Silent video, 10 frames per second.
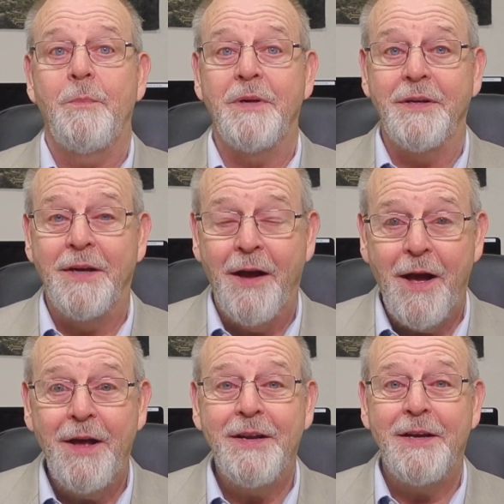But
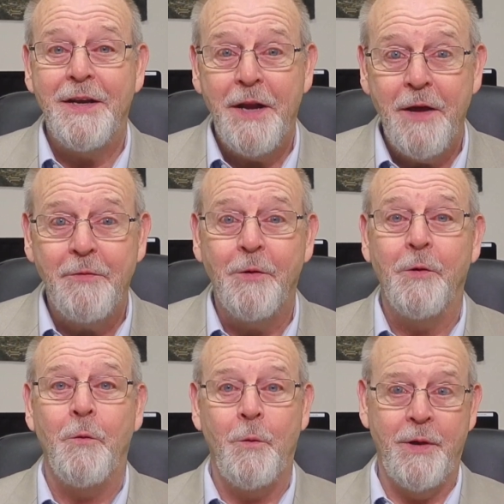God
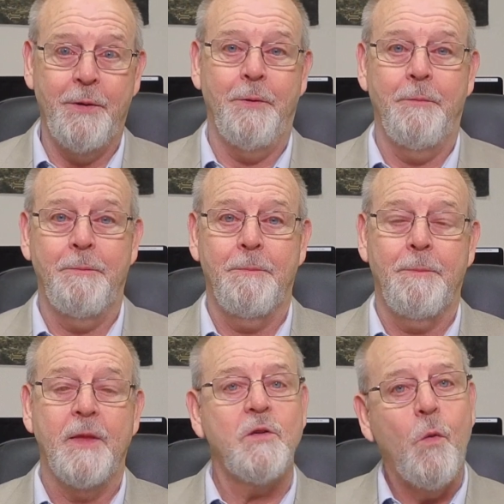never will.
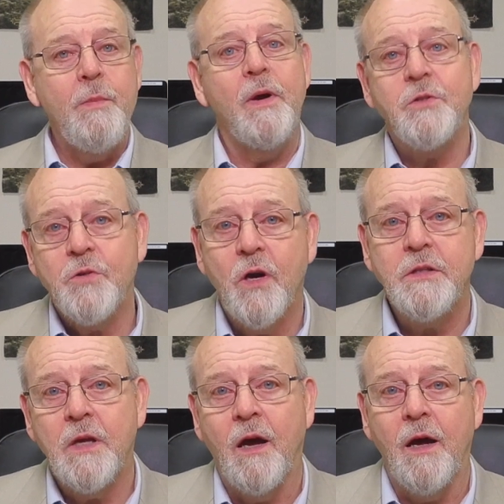So we must
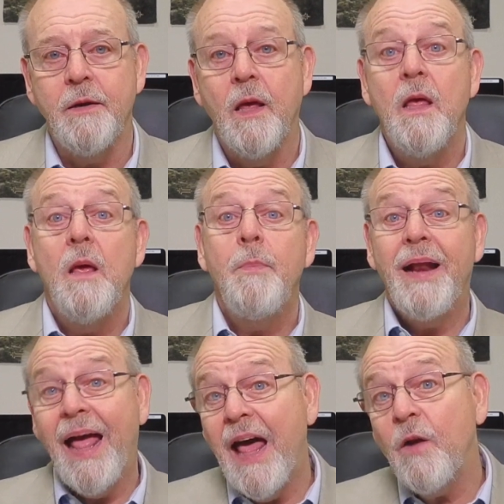trust God. But
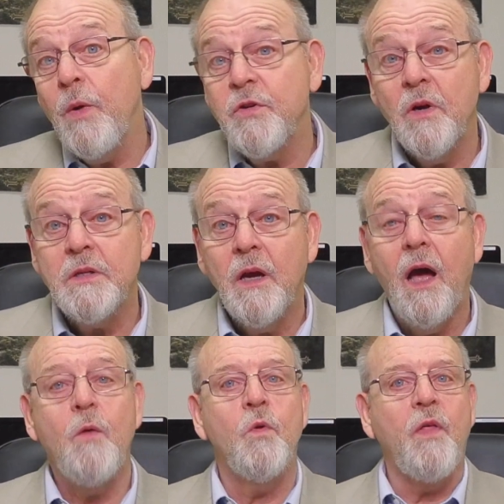how do we trust
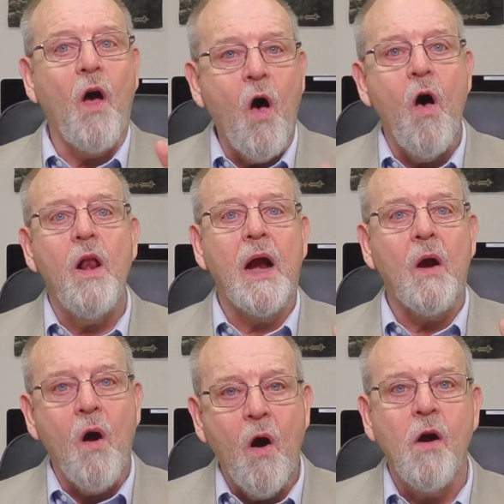God? With all
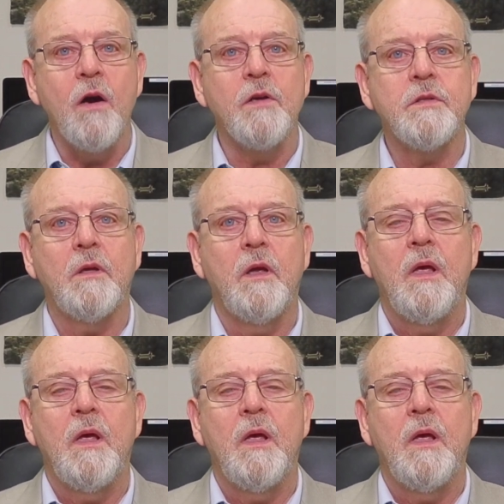our hearts.